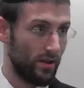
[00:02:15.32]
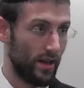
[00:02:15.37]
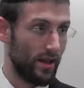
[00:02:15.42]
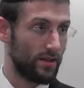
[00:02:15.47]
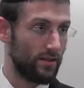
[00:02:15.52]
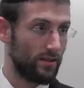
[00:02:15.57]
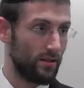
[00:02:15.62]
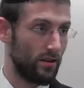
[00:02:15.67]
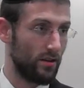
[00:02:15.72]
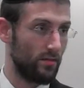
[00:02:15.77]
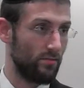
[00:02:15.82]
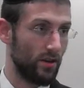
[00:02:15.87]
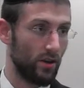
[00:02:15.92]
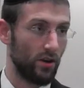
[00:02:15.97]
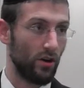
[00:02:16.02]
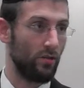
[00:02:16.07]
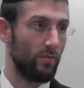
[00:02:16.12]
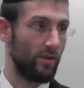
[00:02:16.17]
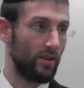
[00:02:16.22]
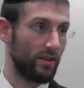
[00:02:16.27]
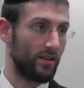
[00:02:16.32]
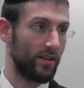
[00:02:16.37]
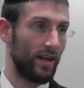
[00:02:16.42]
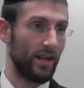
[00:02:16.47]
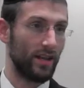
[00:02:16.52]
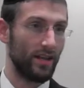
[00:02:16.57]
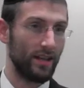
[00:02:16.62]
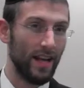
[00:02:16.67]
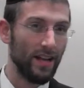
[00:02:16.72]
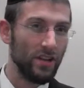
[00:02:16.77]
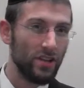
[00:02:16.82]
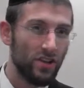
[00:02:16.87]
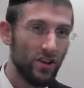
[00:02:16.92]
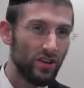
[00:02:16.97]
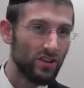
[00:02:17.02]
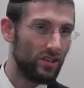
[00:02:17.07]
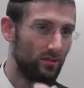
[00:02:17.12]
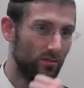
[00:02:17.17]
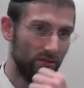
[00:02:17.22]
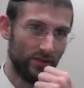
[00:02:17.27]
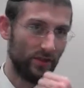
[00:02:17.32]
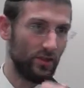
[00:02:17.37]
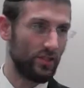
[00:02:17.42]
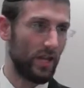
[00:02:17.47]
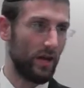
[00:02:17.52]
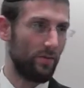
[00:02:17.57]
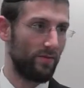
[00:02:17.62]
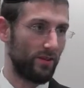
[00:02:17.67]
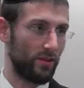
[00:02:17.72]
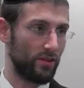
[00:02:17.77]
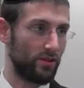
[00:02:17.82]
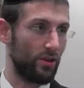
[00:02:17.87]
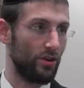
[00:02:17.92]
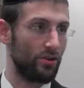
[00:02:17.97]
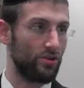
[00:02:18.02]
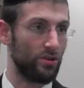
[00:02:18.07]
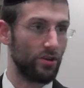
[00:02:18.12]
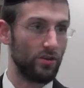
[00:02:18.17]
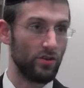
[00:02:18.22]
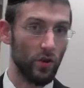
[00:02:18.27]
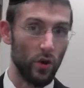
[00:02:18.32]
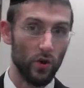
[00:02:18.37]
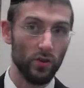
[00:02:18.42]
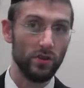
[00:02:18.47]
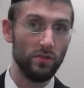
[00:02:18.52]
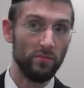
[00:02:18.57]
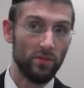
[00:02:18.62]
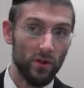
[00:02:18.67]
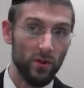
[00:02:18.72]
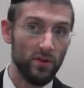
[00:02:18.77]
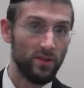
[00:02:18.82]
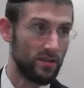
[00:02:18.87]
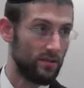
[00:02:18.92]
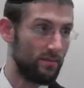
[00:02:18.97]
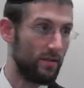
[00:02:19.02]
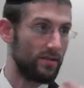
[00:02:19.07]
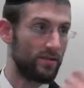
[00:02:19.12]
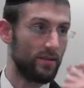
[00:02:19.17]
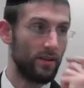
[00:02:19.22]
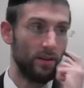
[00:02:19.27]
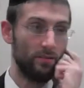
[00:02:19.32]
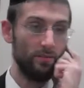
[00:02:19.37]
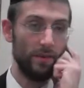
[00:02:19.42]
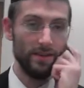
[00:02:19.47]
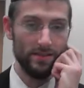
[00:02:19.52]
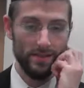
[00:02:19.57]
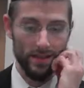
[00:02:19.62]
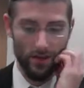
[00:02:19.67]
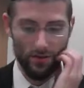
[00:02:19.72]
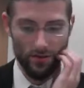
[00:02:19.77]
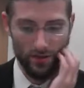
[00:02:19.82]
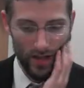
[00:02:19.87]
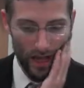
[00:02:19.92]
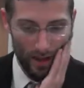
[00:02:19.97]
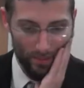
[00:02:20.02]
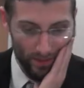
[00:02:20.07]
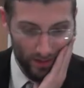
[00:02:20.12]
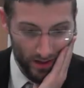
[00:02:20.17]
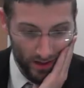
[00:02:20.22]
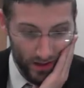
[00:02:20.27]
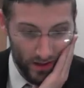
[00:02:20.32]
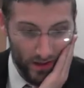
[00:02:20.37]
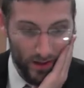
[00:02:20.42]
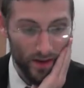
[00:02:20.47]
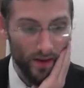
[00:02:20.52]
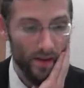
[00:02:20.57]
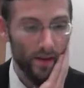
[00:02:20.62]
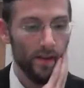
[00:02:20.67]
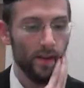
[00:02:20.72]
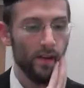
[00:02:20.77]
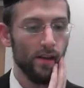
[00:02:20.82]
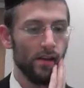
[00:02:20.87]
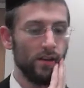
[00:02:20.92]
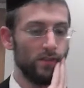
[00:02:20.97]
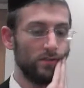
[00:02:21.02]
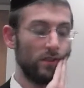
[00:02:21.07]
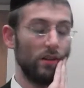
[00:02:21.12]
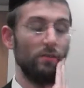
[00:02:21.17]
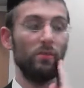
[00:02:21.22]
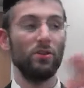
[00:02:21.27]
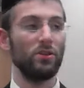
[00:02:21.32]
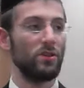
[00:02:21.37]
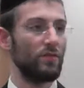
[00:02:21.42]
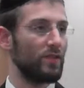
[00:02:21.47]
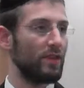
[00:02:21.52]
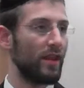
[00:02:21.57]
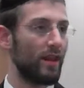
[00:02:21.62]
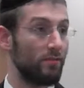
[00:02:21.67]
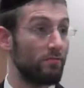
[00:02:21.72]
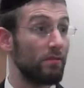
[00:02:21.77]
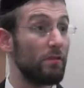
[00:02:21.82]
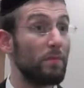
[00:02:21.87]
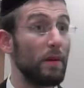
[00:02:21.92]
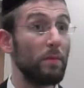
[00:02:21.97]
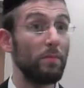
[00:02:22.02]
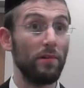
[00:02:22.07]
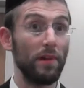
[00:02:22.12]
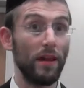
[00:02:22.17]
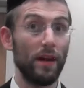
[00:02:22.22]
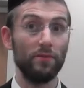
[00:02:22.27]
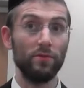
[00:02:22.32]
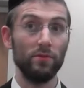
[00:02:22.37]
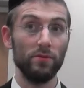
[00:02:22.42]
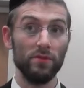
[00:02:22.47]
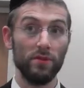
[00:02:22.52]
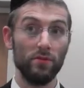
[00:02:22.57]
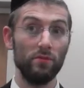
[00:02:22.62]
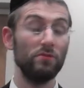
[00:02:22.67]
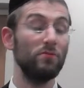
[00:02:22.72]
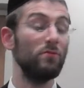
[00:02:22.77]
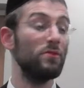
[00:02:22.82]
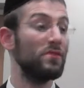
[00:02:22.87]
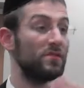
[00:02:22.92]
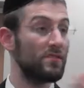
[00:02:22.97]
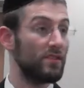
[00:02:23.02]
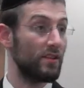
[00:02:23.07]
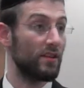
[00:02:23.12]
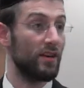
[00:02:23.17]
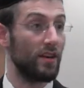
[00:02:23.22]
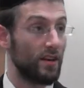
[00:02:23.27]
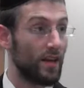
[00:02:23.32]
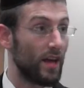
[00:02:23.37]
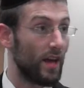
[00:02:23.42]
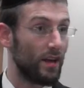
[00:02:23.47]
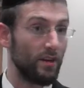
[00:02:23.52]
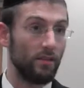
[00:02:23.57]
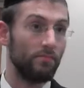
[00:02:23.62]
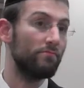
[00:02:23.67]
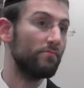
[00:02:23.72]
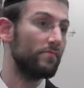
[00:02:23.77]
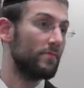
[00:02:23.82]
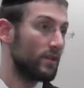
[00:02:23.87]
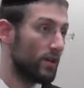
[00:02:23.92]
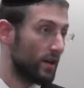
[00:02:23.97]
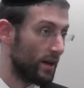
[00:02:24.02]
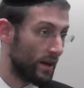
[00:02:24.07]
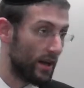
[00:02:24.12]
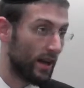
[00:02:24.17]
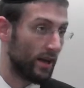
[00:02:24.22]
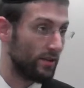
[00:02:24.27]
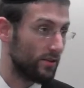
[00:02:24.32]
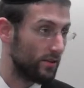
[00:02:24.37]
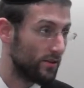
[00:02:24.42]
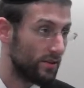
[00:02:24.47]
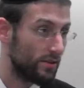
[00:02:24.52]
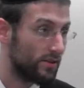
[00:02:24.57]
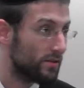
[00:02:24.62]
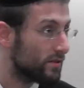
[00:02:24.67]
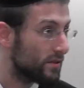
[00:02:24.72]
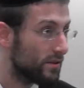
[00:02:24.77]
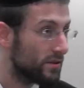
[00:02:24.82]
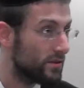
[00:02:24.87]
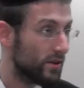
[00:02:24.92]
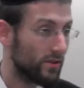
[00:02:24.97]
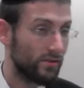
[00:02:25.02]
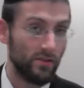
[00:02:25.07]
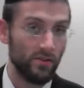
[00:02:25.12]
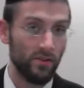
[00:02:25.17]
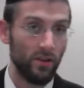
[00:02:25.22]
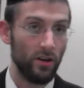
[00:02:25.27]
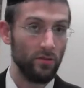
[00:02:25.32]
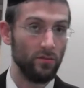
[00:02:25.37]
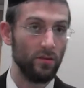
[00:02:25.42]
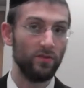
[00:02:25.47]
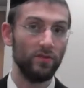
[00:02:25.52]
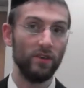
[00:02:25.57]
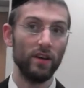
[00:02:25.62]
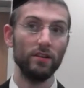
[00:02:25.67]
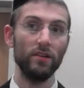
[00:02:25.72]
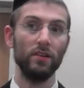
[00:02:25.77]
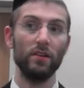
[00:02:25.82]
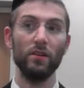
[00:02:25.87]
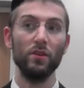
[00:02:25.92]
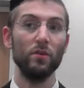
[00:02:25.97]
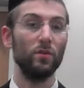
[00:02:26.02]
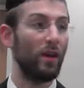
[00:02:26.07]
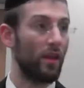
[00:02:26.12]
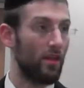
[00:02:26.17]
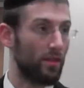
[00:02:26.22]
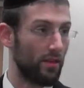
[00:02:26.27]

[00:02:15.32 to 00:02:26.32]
That's the Mikar Medek Taik. Not just the b'fnei Shnayim, b'fnei Shloisha, it's also because there's a Ma'aseh Gerushin happening. So, if you take 3 people afterwards, you don't do an asina again, you didn't, Yatzis Chayyab Efseid, you didn't do anything.